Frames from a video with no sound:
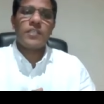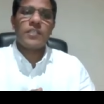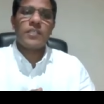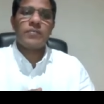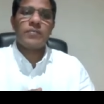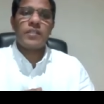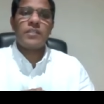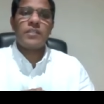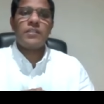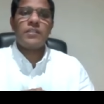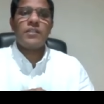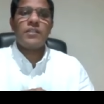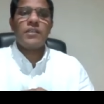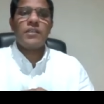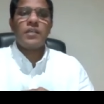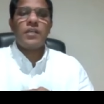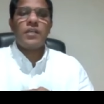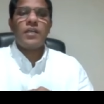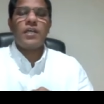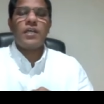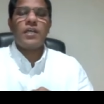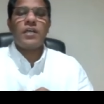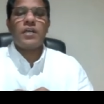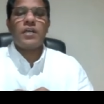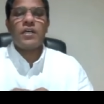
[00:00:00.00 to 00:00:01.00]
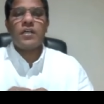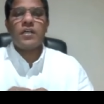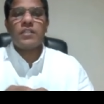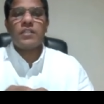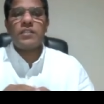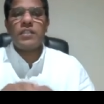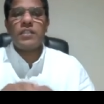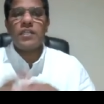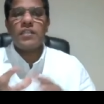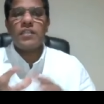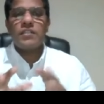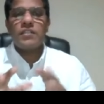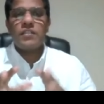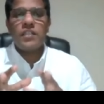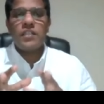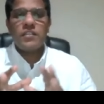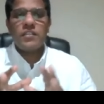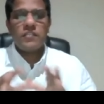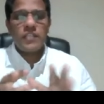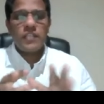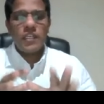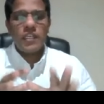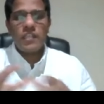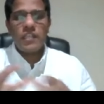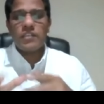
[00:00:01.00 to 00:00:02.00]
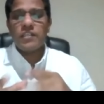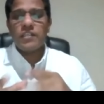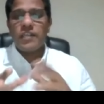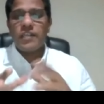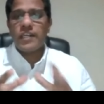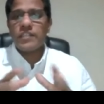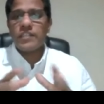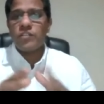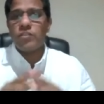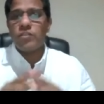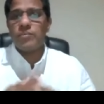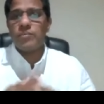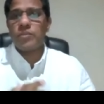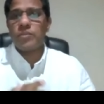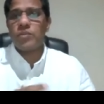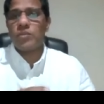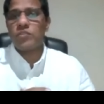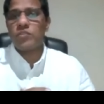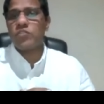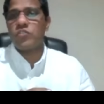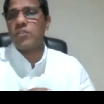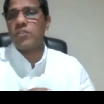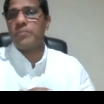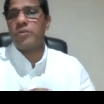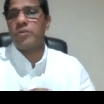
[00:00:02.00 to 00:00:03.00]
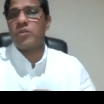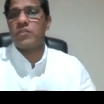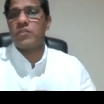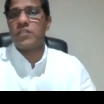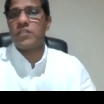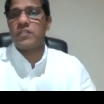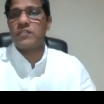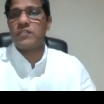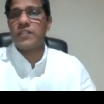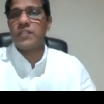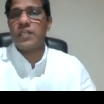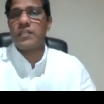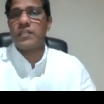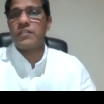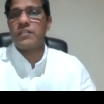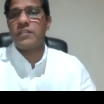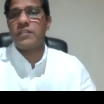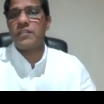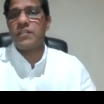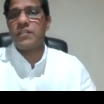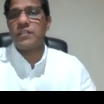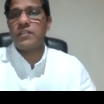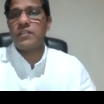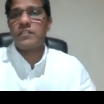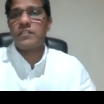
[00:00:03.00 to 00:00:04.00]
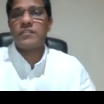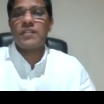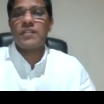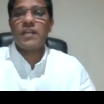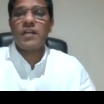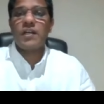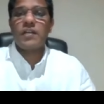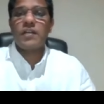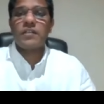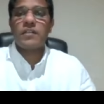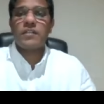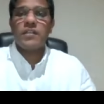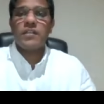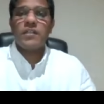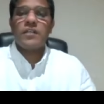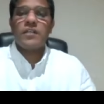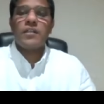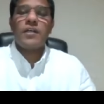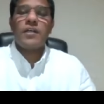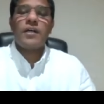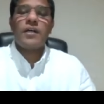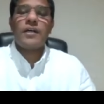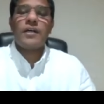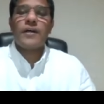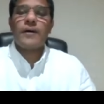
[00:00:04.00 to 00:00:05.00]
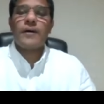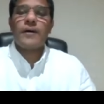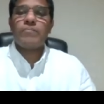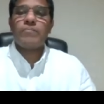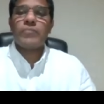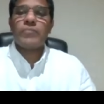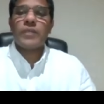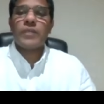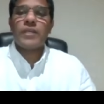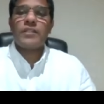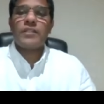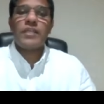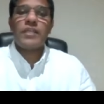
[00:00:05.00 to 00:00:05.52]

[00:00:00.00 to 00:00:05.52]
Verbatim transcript: Even uh, there, is, there is another argument also about this that uh, the star um,